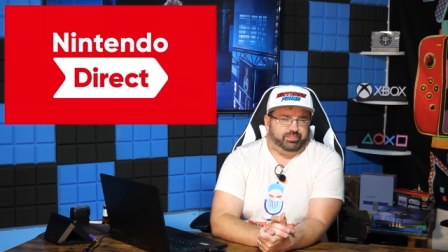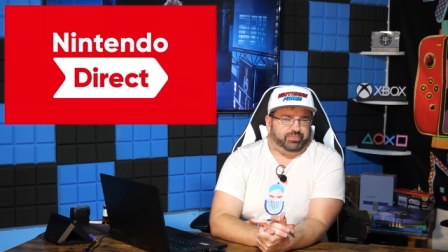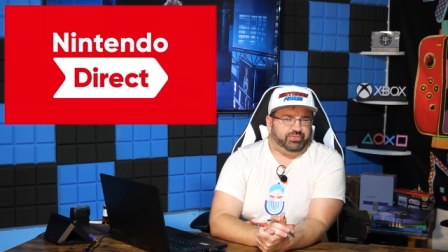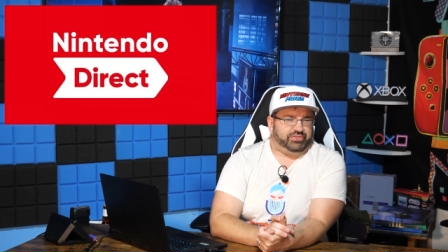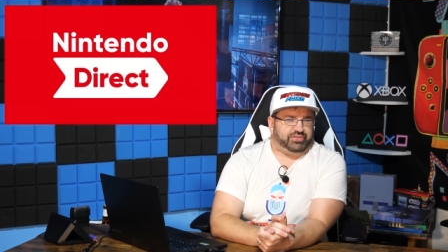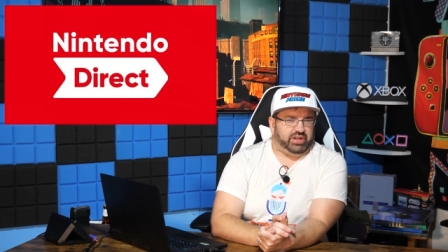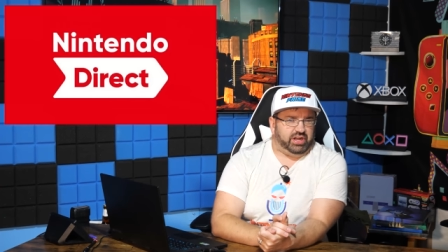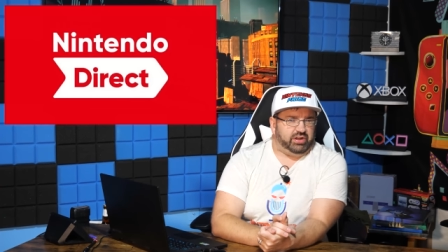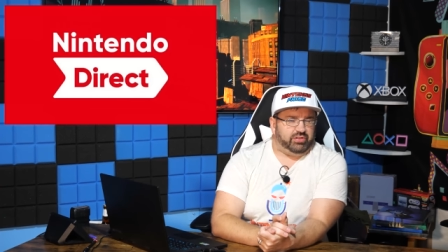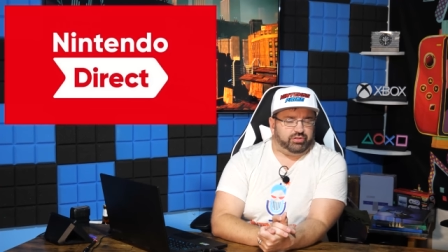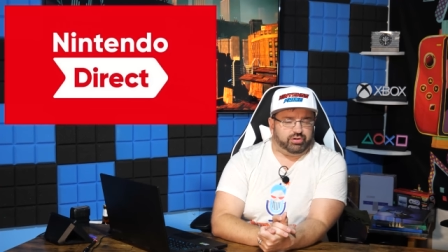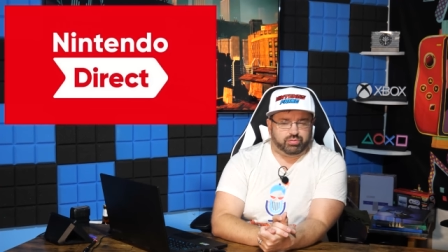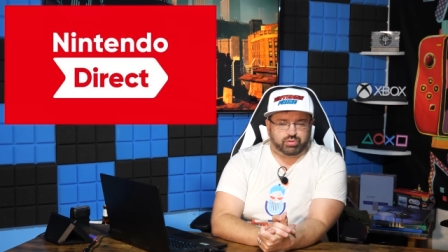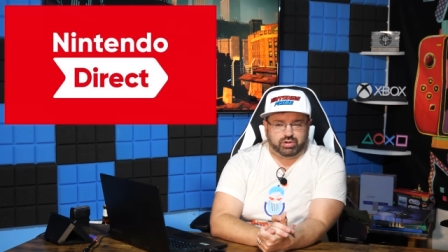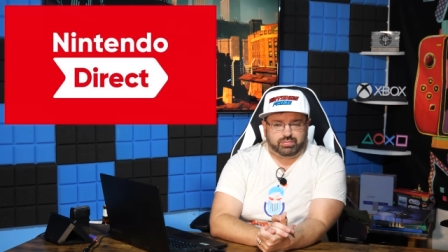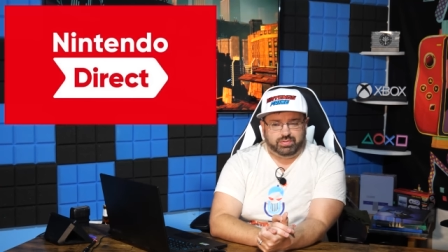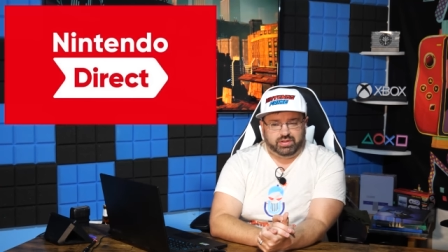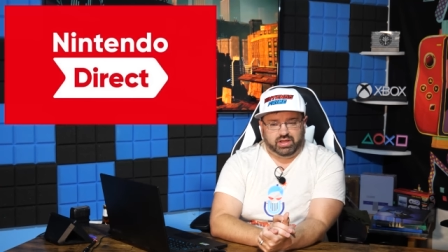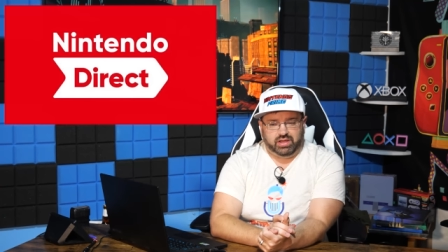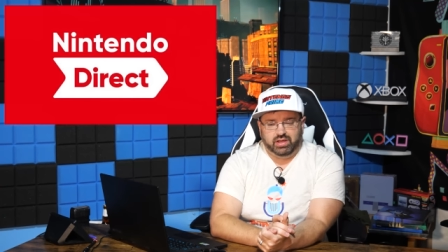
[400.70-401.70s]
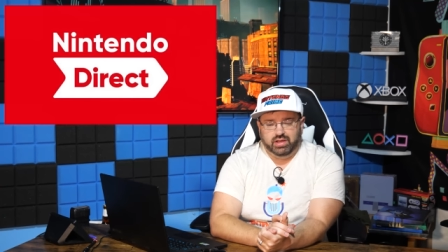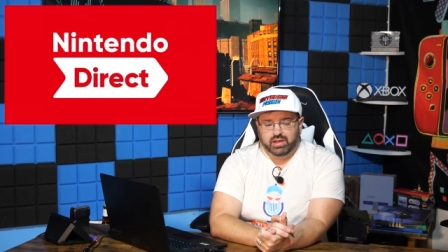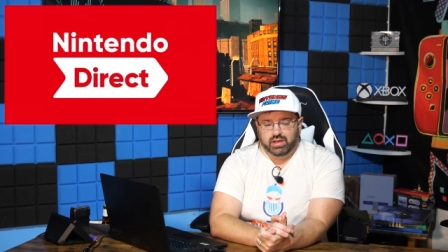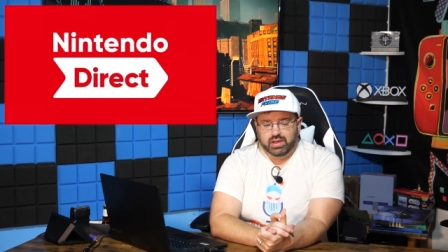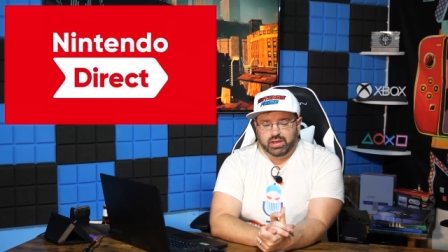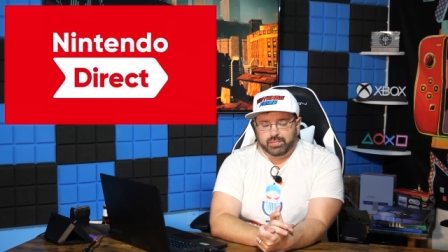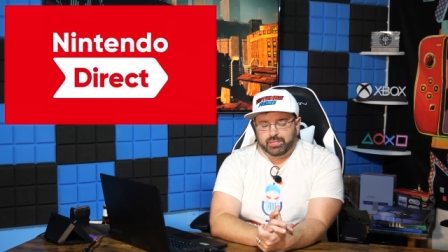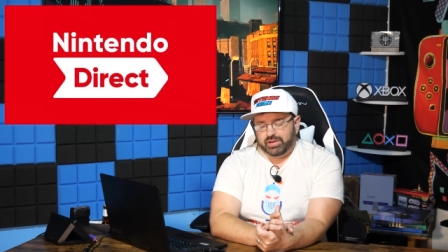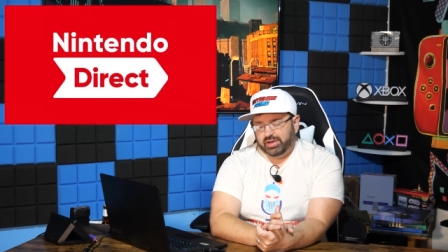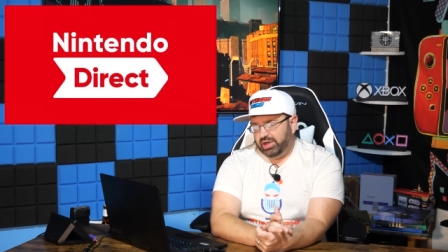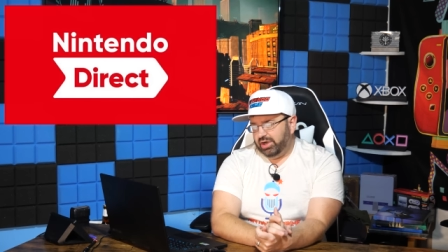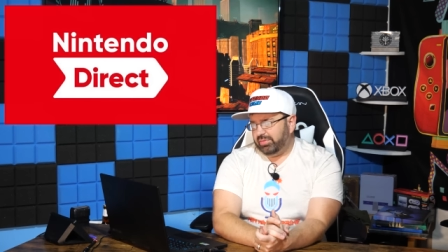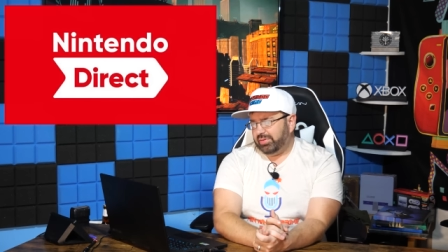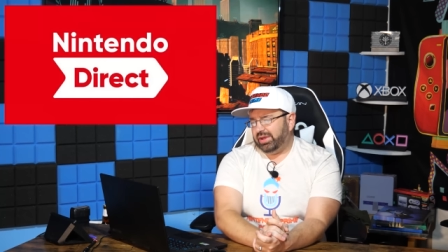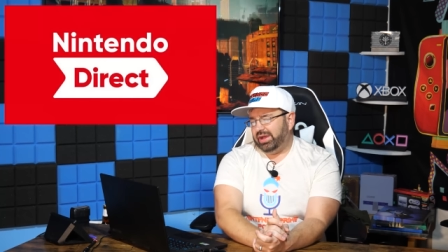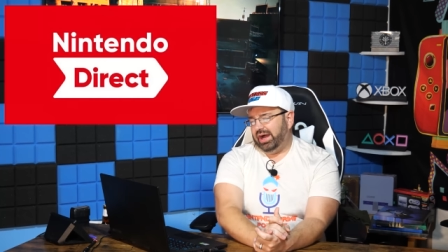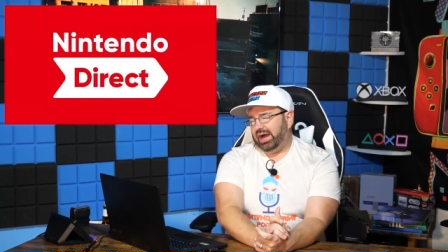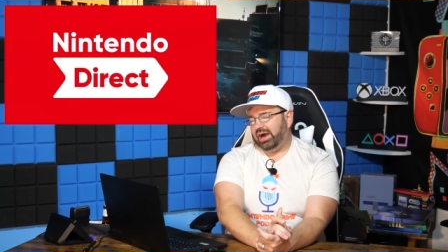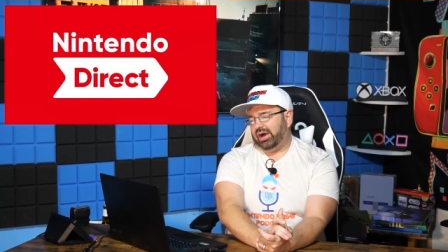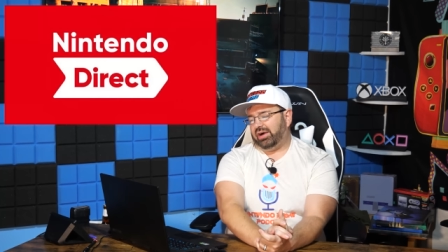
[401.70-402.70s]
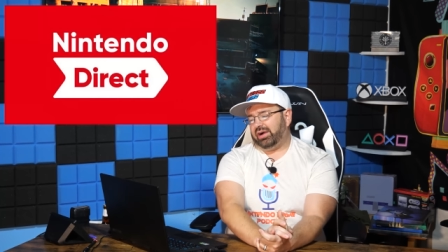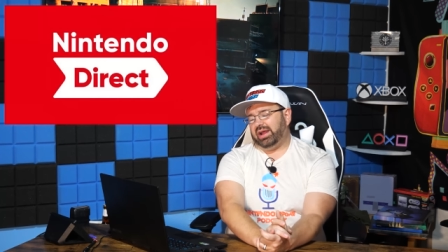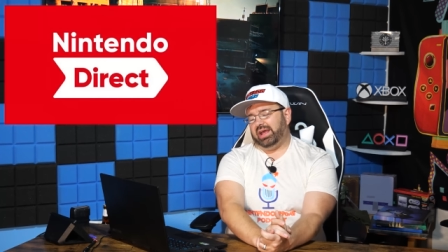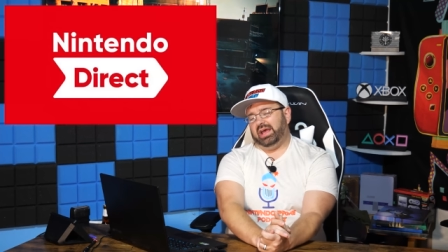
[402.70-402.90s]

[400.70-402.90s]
stated there would be. But here we are,